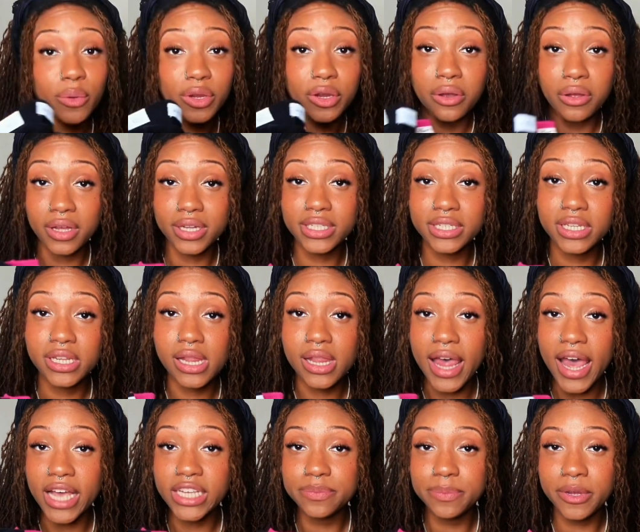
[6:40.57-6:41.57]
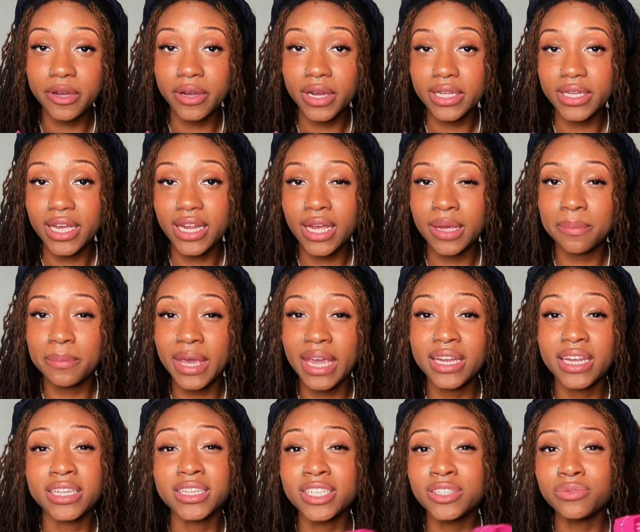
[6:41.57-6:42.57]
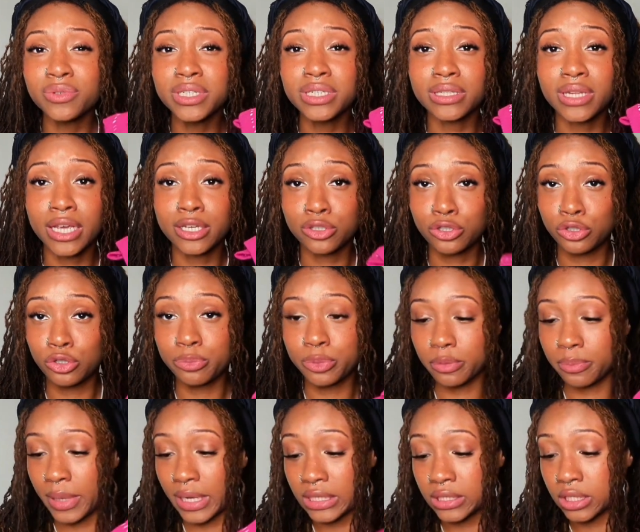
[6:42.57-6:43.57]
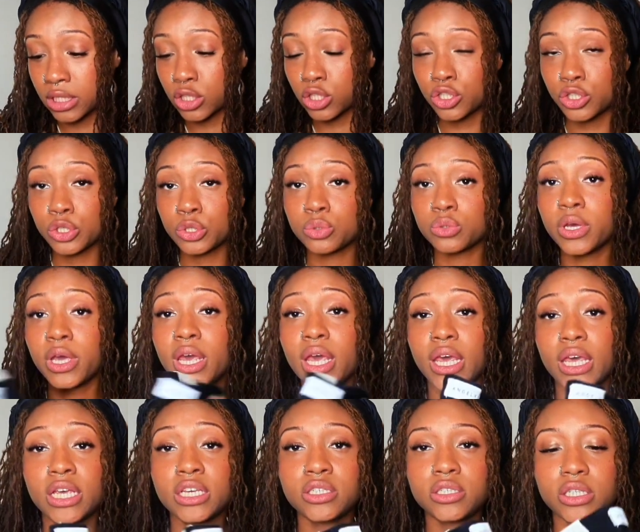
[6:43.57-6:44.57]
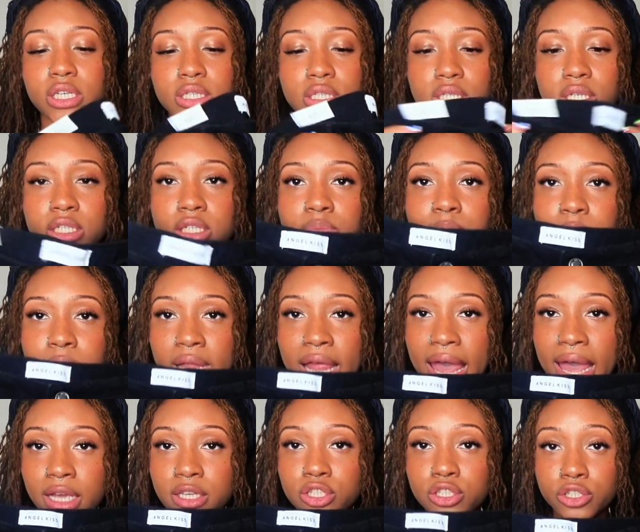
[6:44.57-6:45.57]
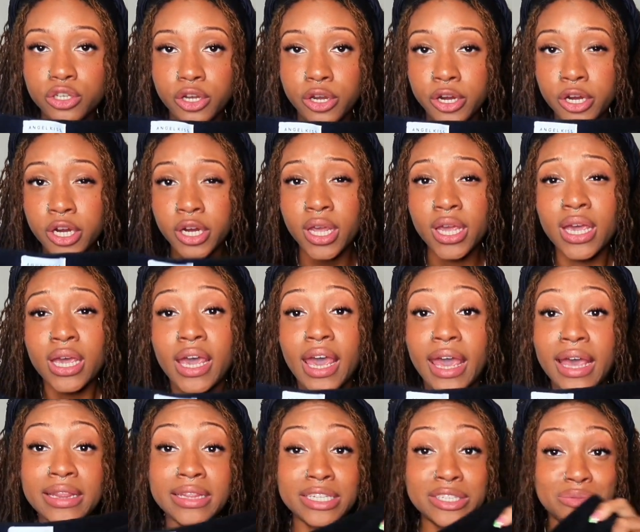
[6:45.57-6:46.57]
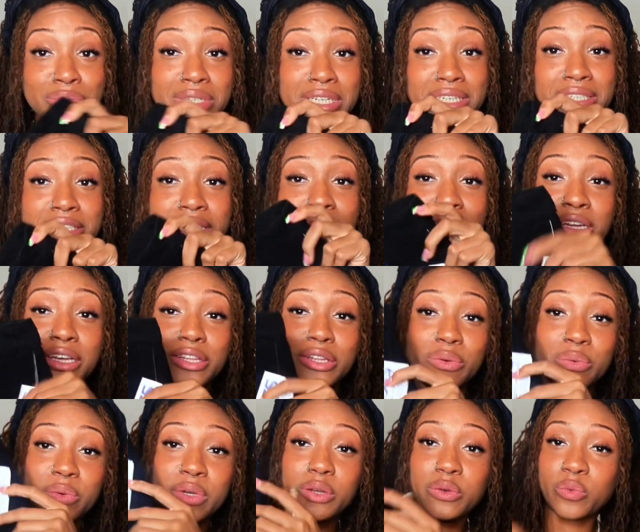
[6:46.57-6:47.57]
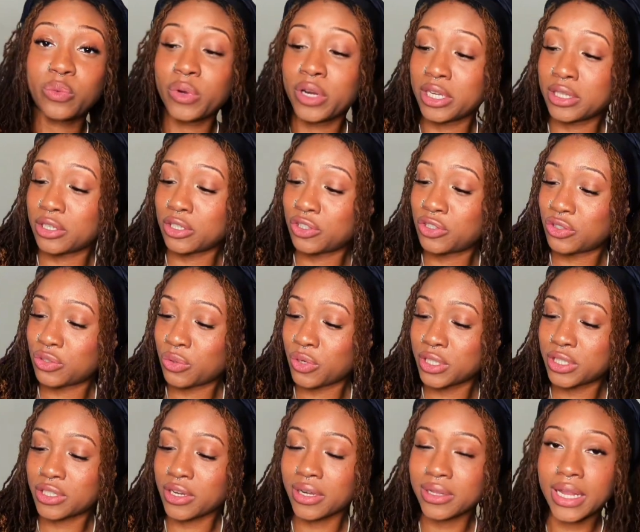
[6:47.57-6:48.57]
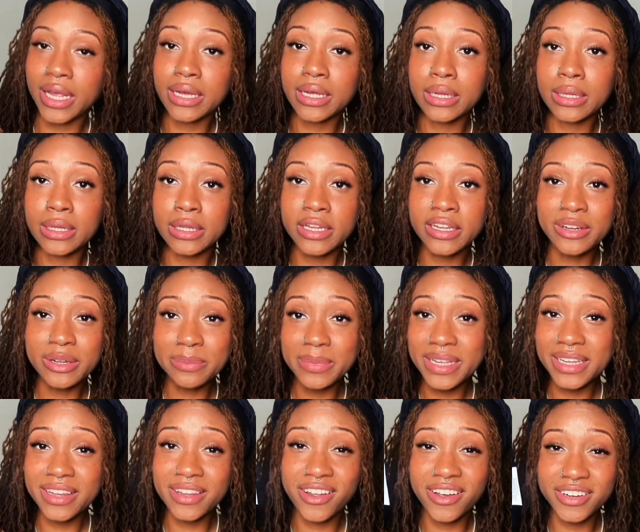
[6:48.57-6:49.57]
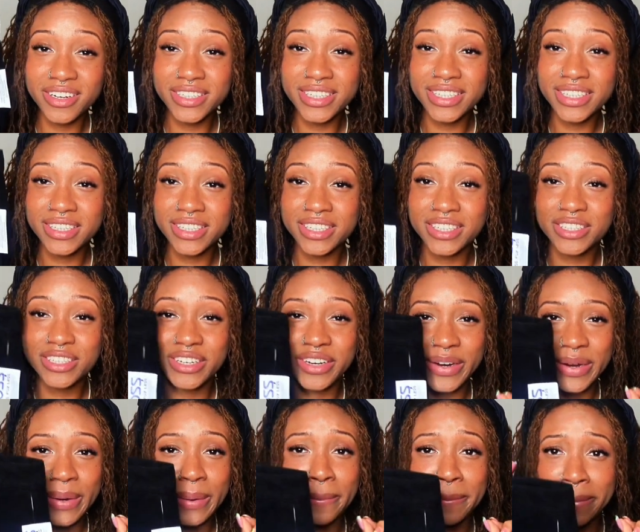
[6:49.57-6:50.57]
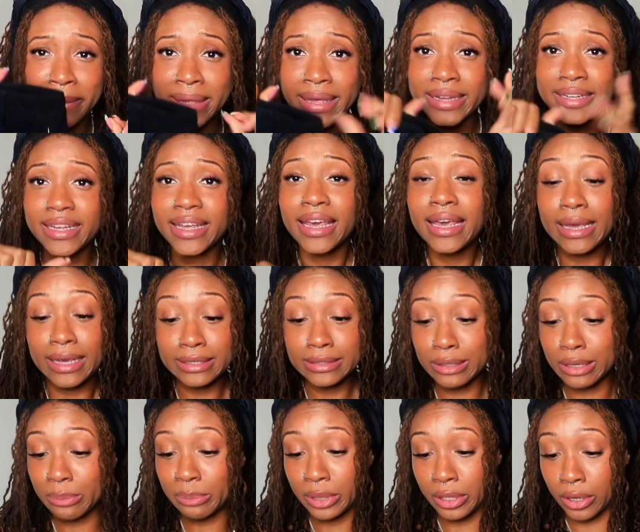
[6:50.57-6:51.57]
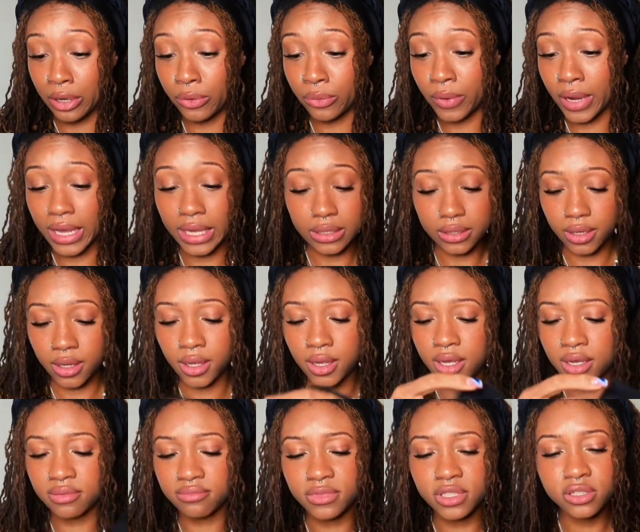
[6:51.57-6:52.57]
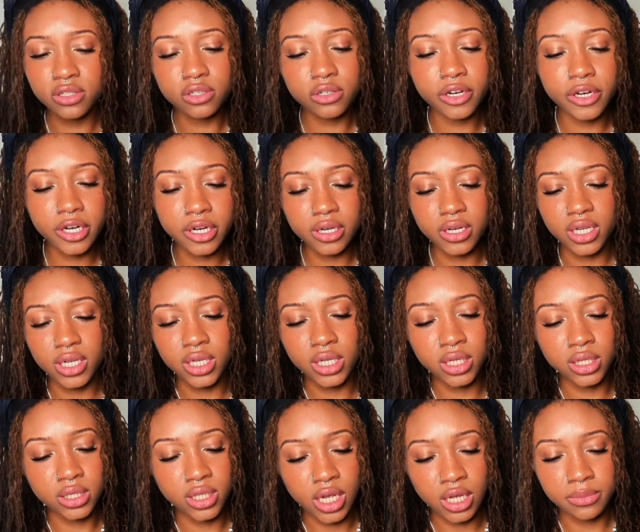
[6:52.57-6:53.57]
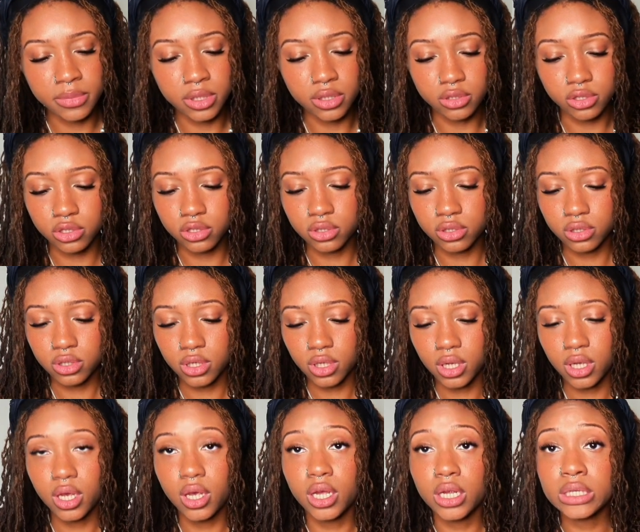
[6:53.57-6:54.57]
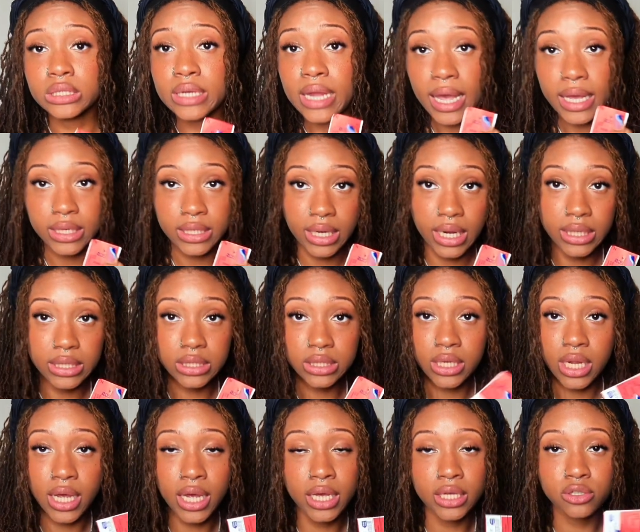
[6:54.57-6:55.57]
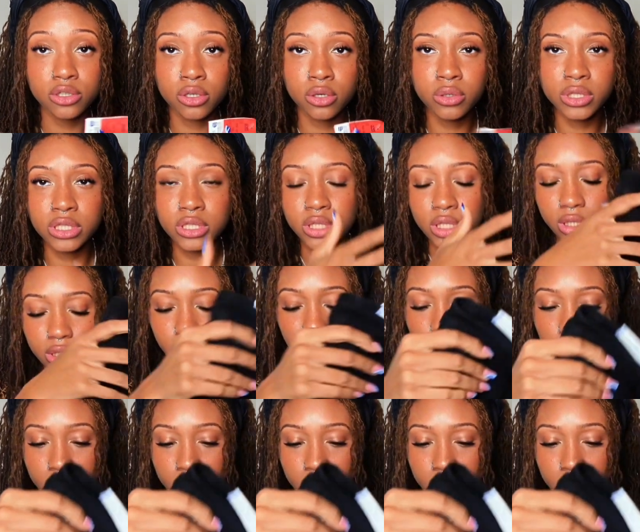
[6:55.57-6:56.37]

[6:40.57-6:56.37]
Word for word: we are on to the last pairing that I made and this one is like super basic too. It's just this black skirt and this one is another one where the shorts are like a little bit longer than the skirt but it's gonna be all right. Um, This skirt is how much? Nine ninety nine, so it's $10